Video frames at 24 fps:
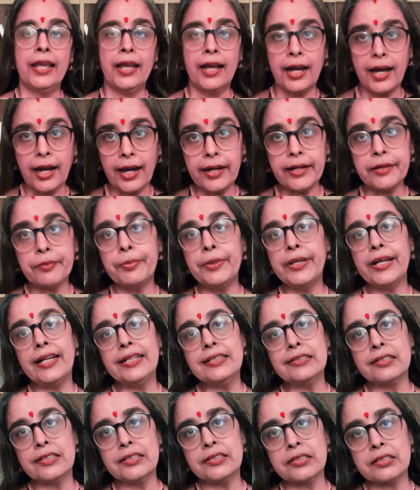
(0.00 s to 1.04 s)

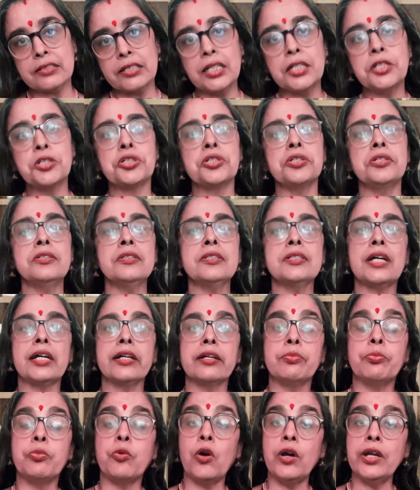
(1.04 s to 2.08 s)
RBI's restrictions are a
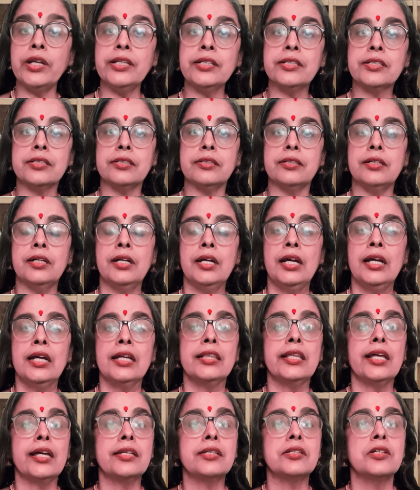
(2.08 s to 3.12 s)
pointer
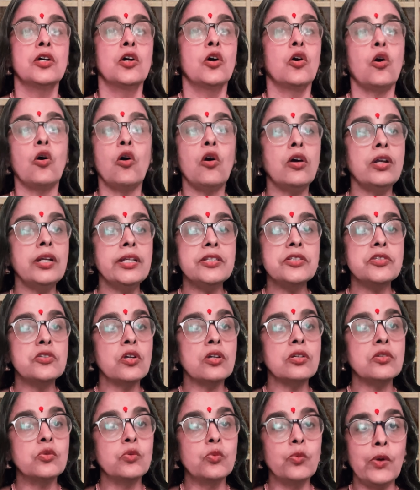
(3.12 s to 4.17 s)
that all is
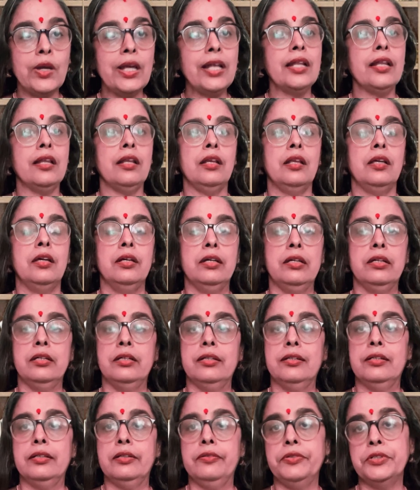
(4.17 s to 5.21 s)
not well
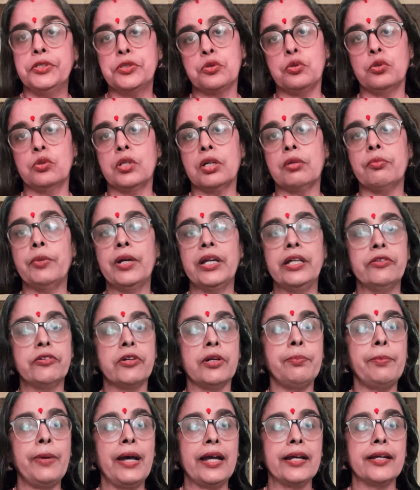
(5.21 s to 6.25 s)
with Kotak Mahindra
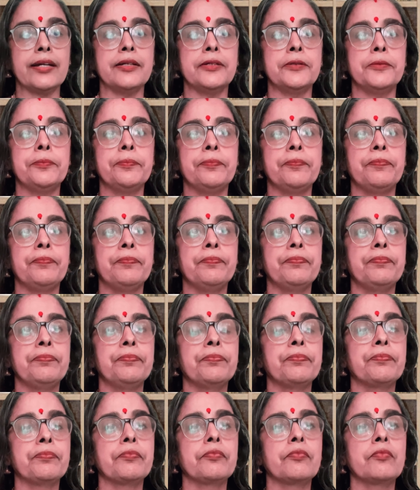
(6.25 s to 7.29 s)
Bank.
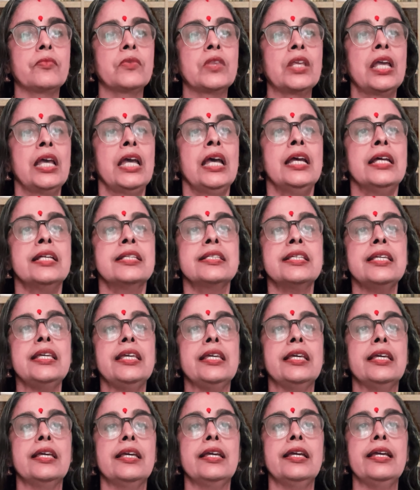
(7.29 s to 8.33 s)

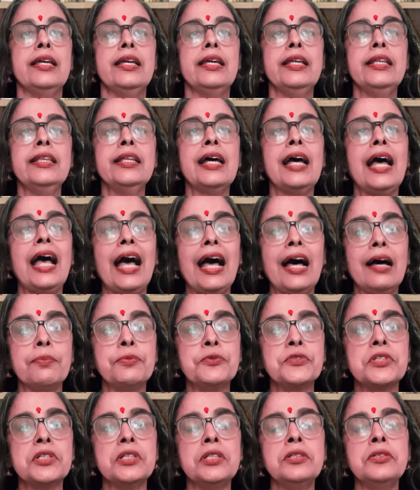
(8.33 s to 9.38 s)
See, in the
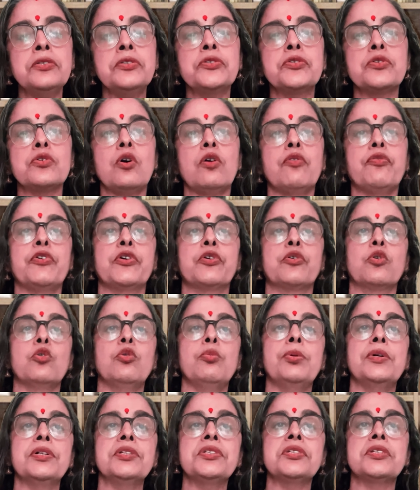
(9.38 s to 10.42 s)
absence of a
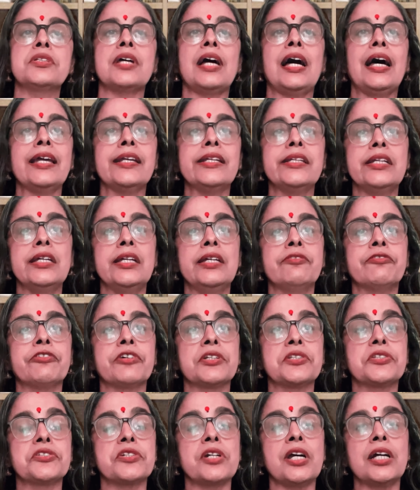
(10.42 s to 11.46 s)
robust IT
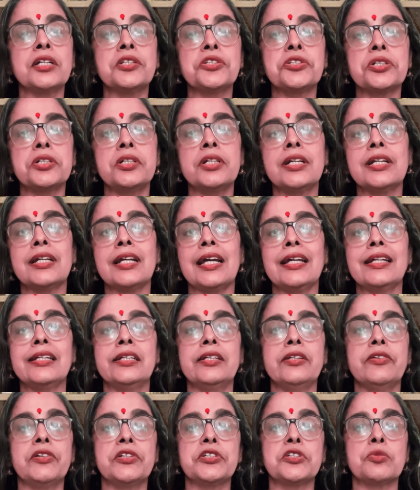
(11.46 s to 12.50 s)
infrastructure and
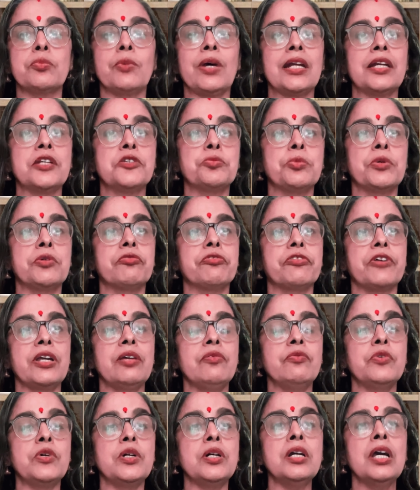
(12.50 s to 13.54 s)
IT risk management
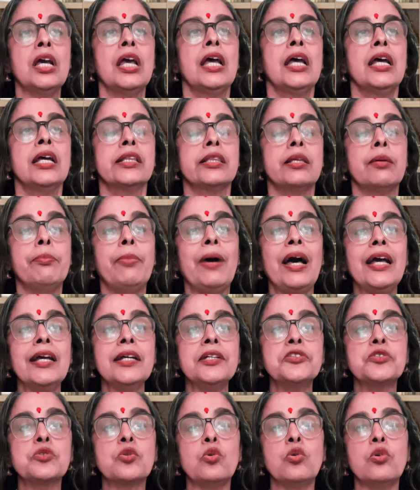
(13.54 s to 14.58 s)
framework, the
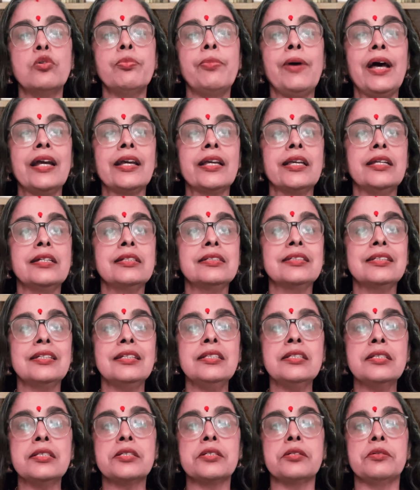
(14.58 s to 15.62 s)
bank's core banking
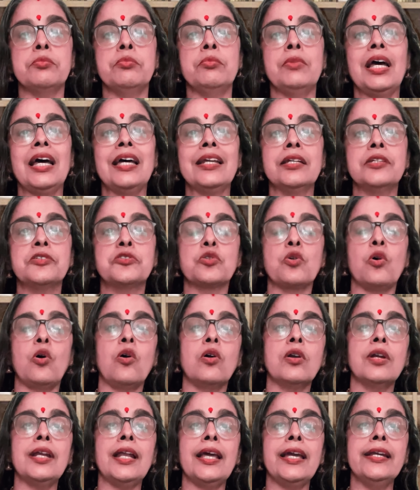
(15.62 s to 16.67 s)
system and its
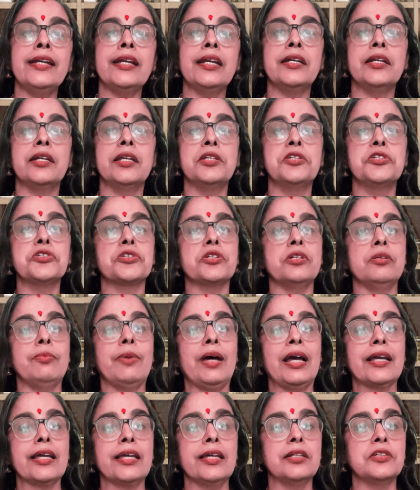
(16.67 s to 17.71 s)
online and digital
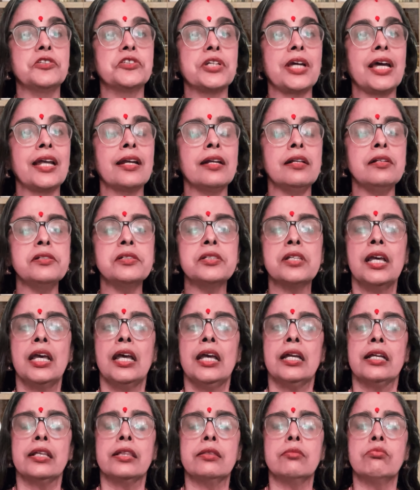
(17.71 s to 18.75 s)
banking channels
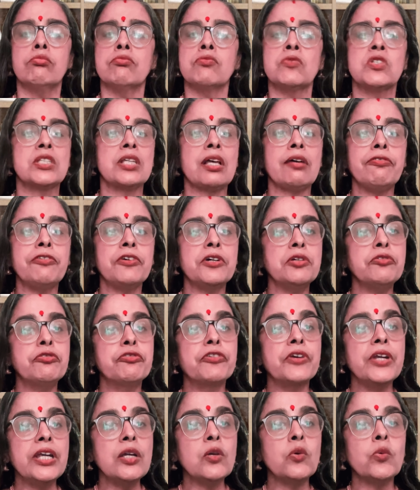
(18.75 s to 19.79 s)
suffered
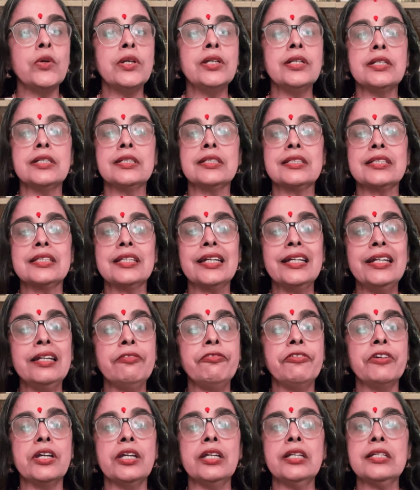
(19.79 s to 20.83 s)
frequent and
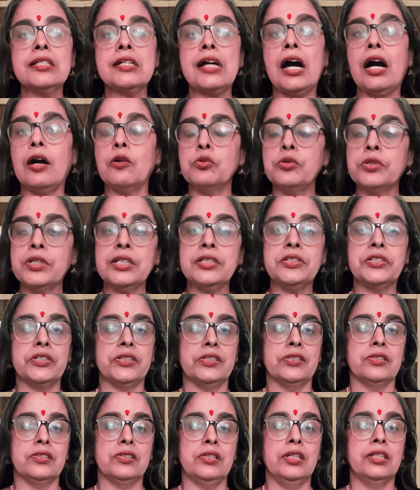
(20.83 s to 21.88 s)
significant
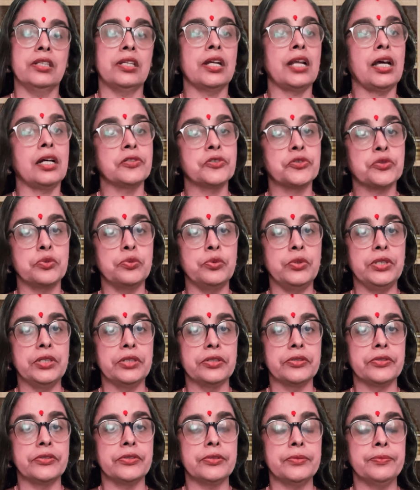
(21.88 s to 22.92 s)
outages in the last 2
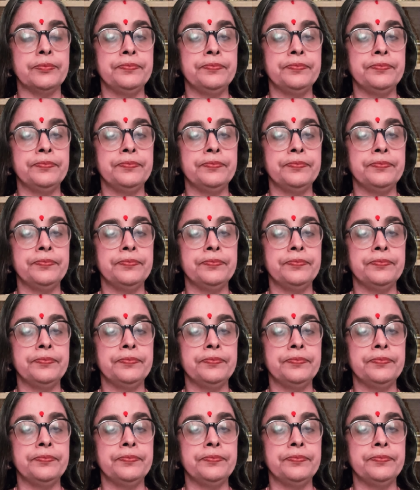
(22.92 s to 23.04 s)
years.